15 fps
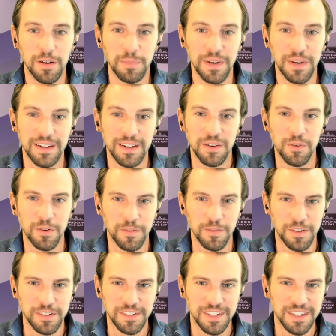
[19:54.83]
But in order for
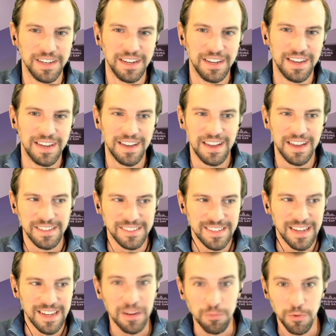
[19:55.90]
it to
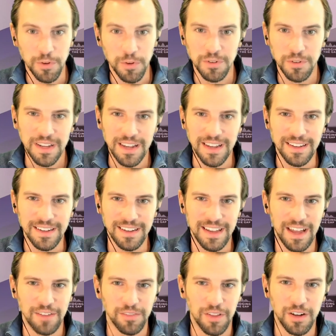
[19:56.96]
take root and
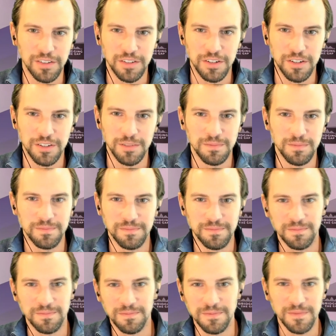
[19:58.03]
have long-term
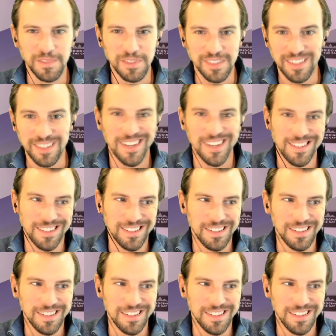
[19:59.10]
success, it